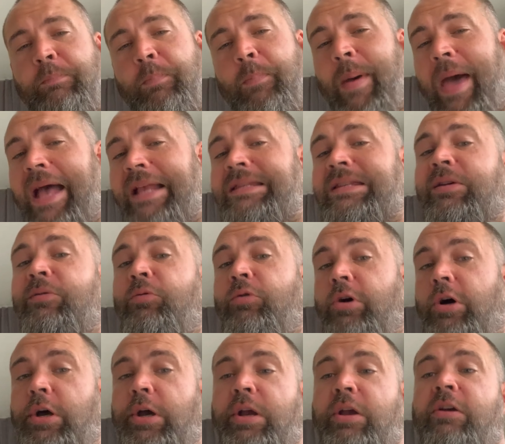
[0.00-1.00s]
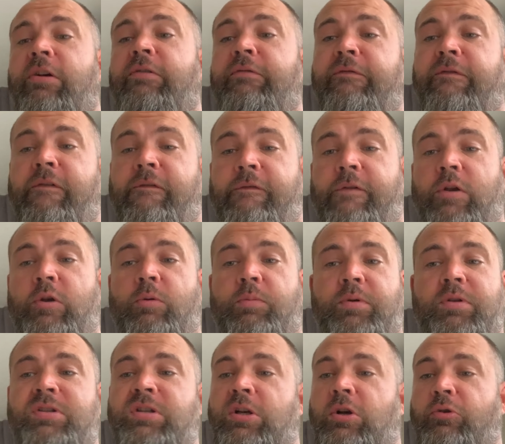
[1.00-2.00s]
better work for
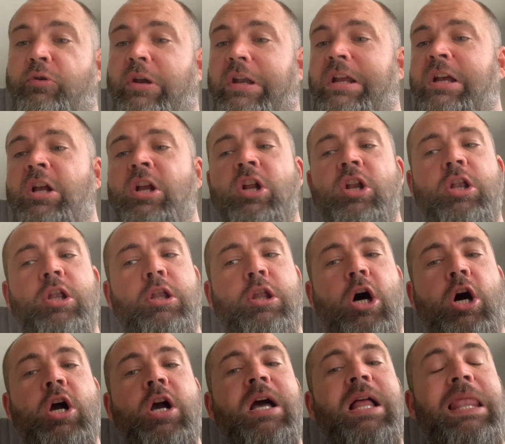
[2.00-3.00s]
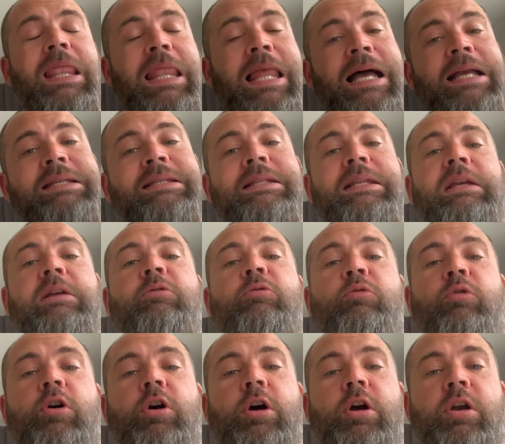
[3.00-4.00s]
vulnerable children, longer lasting
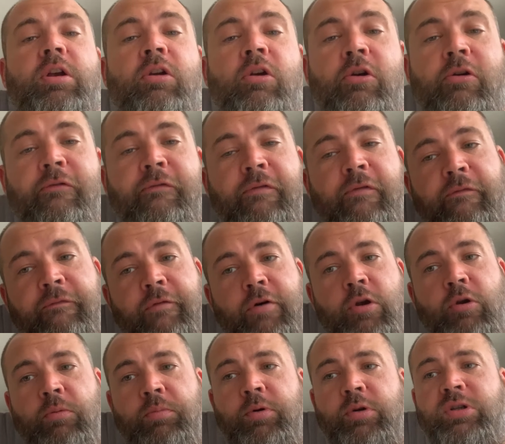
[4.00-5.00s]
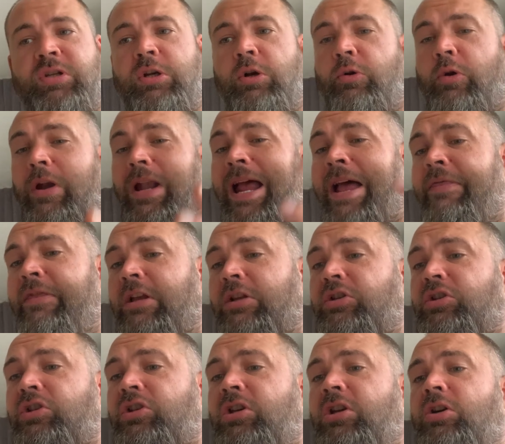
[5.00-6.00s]
work for vulnerable children, and the
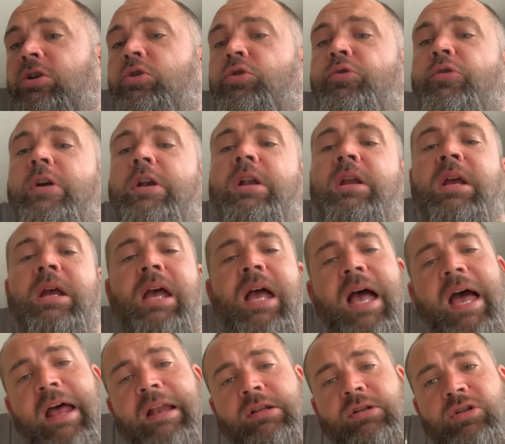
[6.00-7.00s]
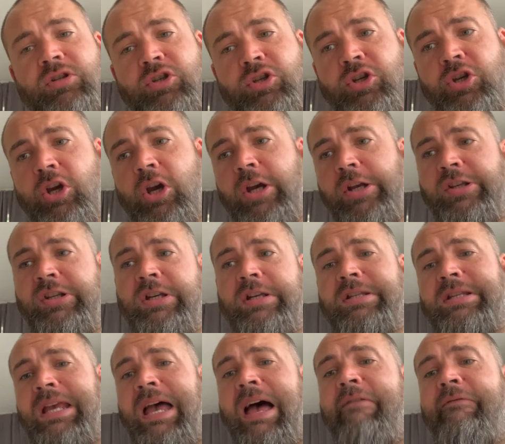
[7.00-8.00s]
children and
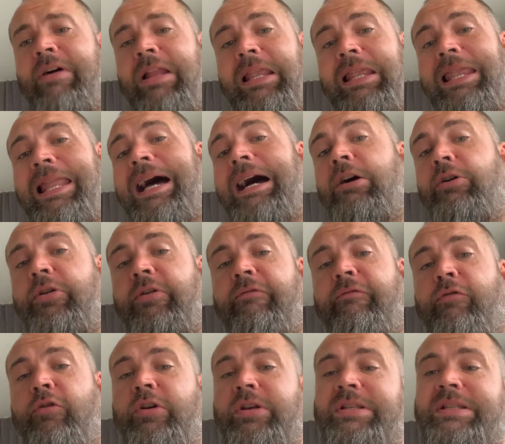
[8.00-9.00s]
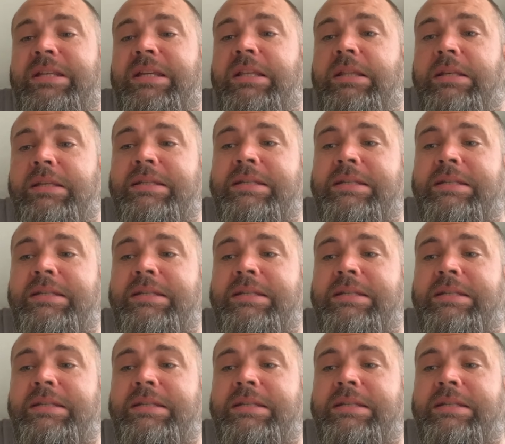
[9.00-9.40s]
churches have a louder voice in the